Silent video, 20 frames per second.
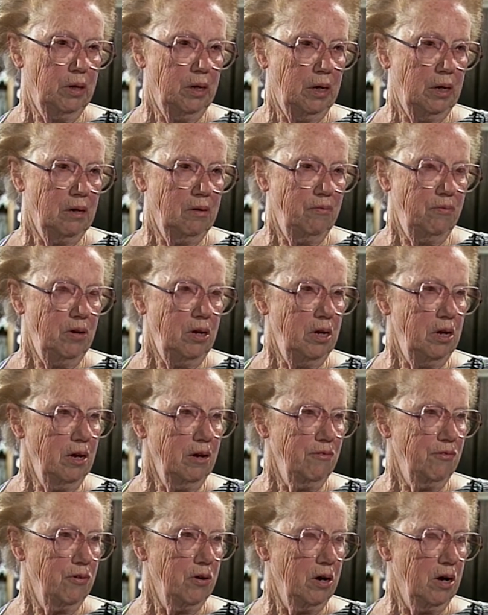lot of
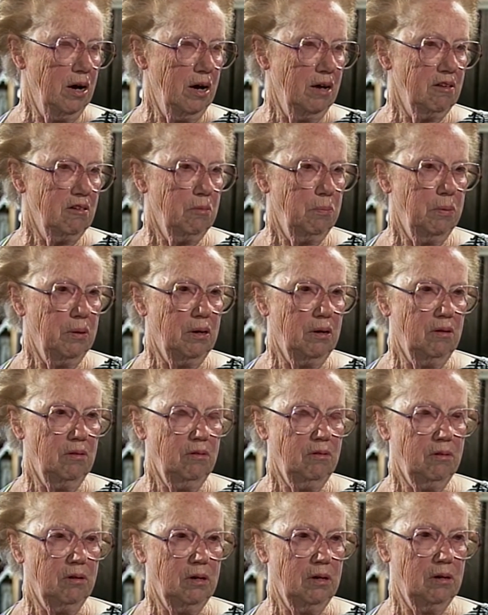knitting for
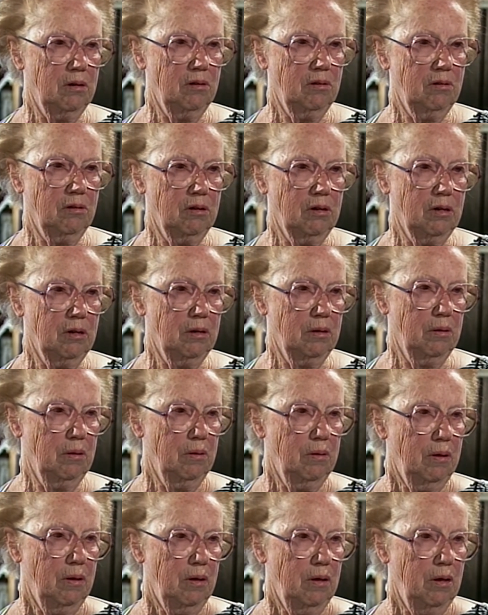hospitals and
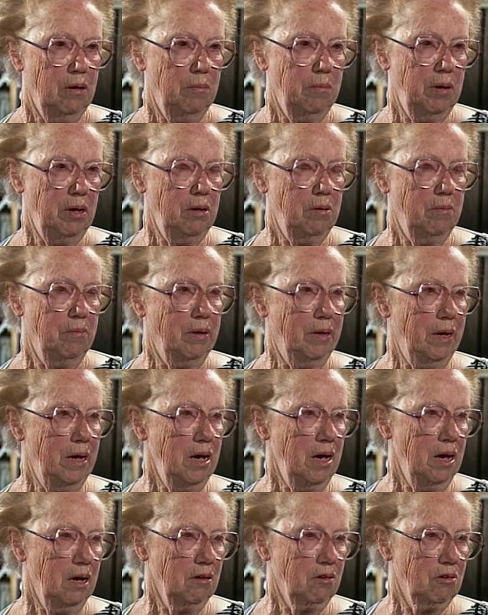made
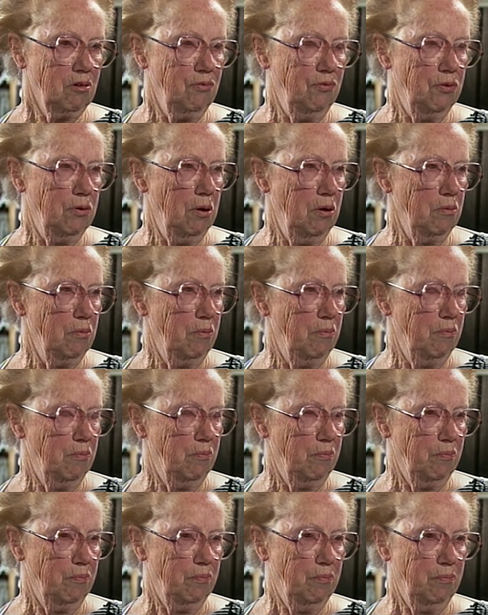layettes for
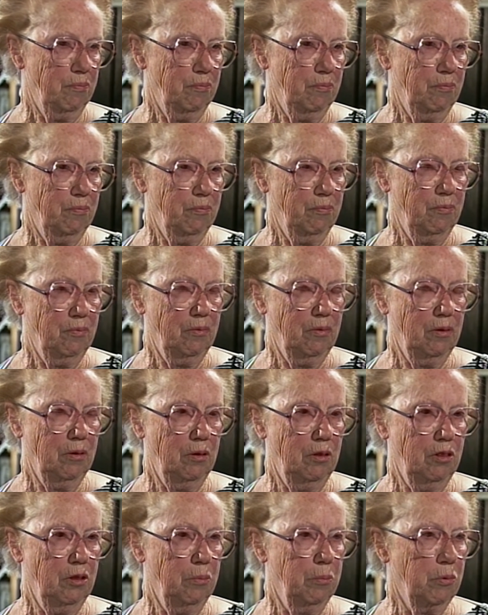
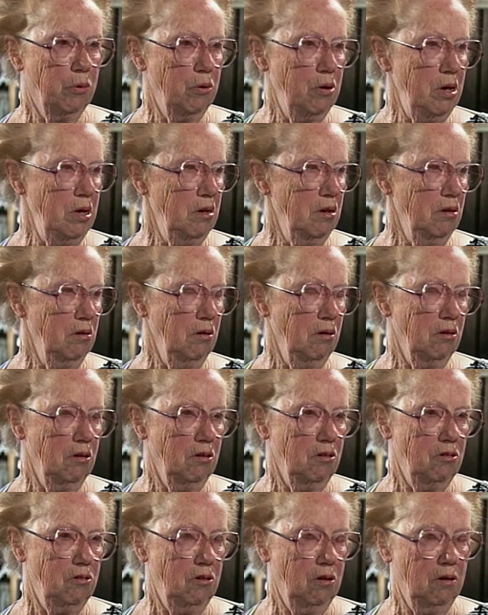the Marine
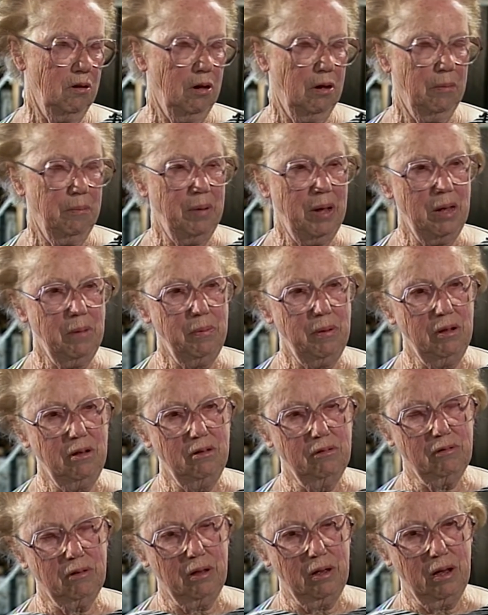
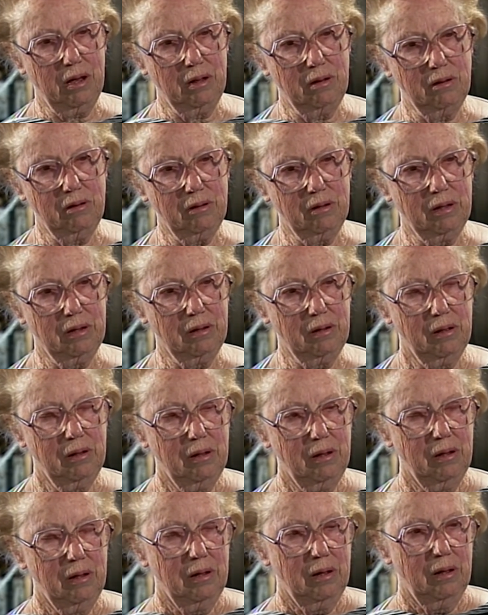babies and
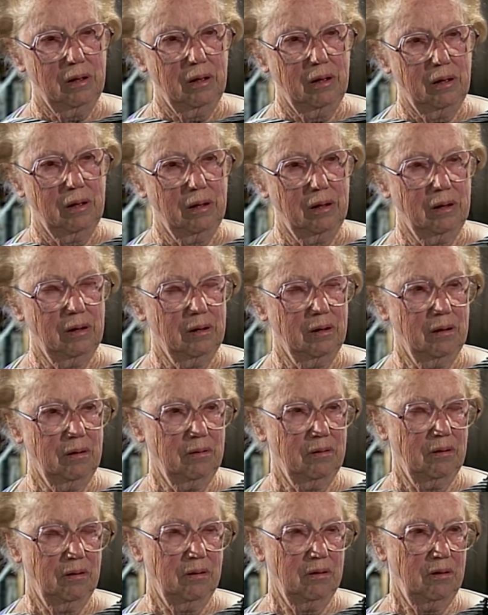
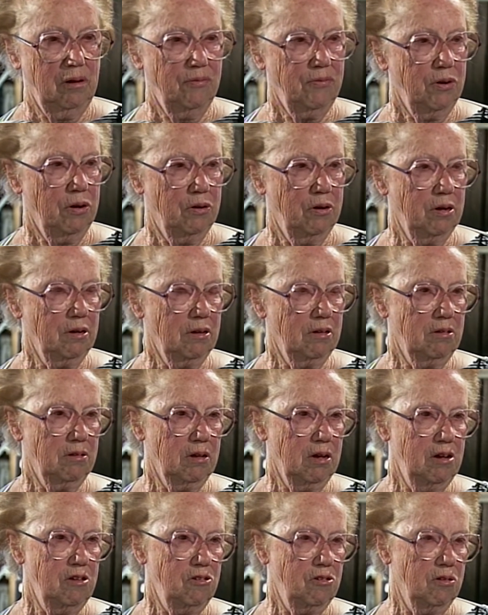different
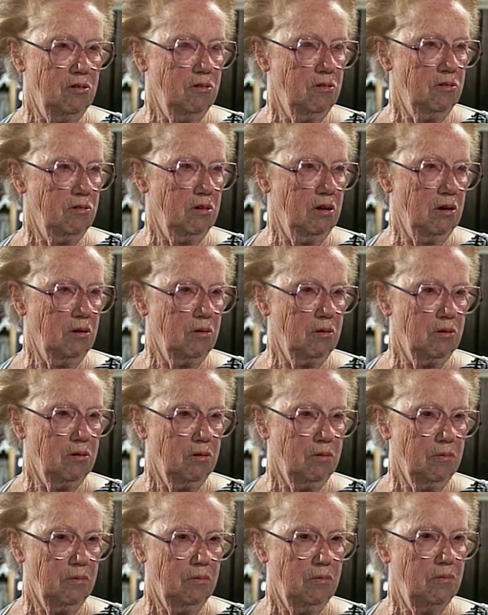organizations that
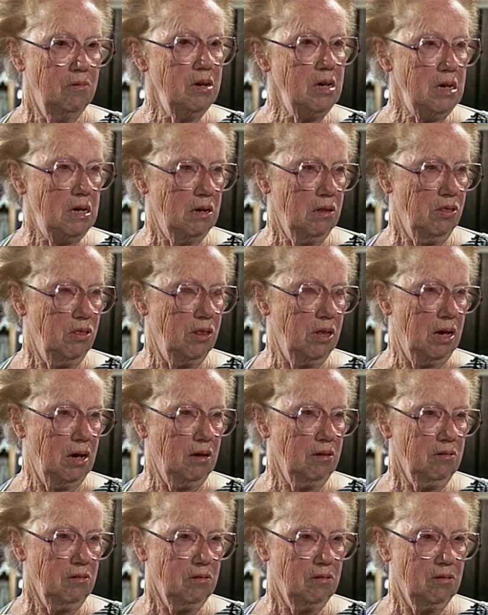needed
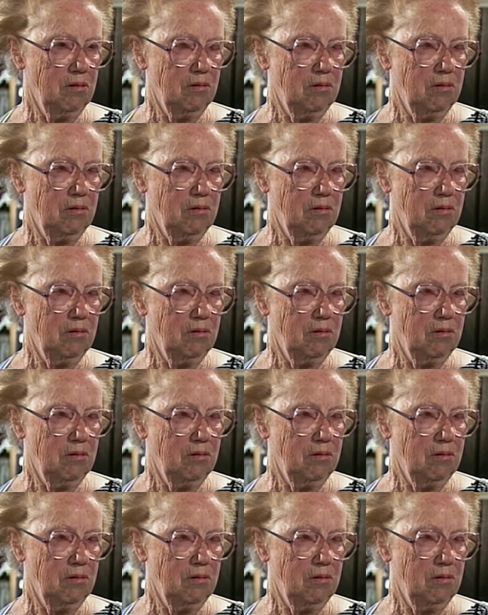things.